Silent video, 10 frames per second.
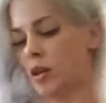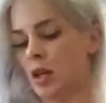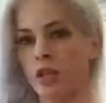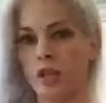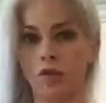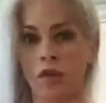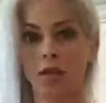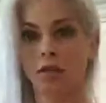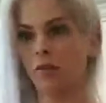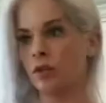and the 2
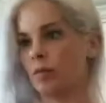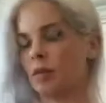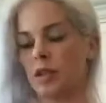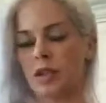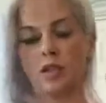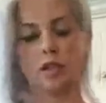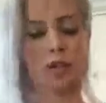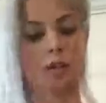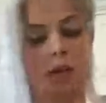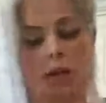Costco ones beside each
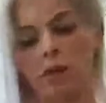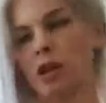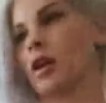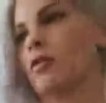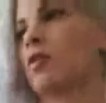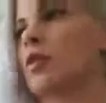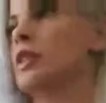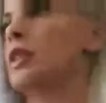other, and I'm going to cover it with a